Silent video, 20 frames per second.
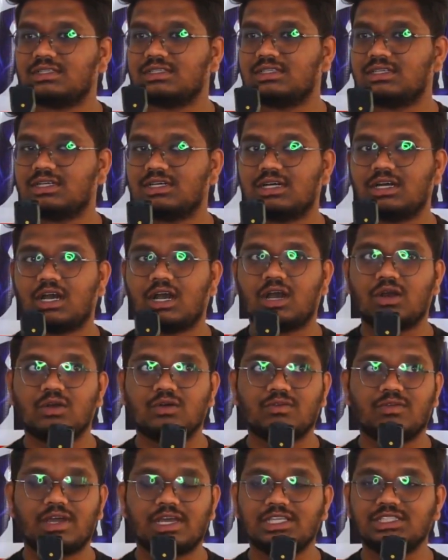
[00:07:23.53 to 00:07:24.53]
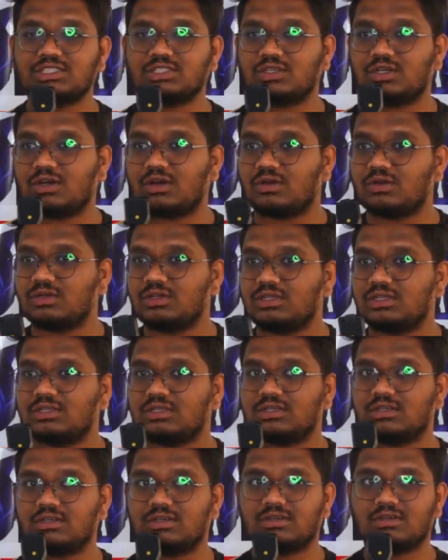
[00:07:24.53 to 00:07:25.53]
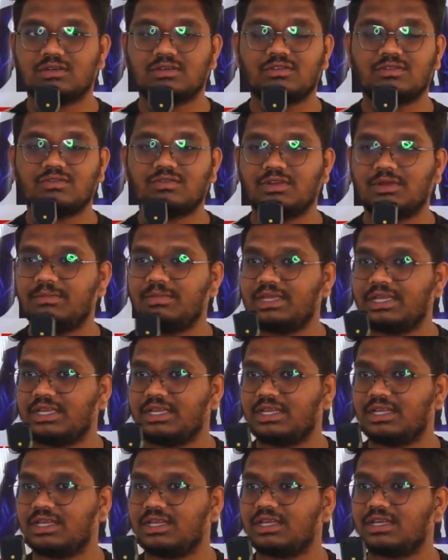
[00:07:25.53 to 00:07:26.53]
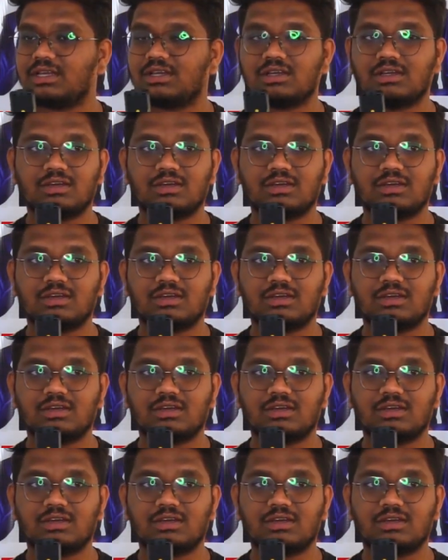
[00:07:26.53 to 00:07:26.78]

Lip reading: our wise owl will be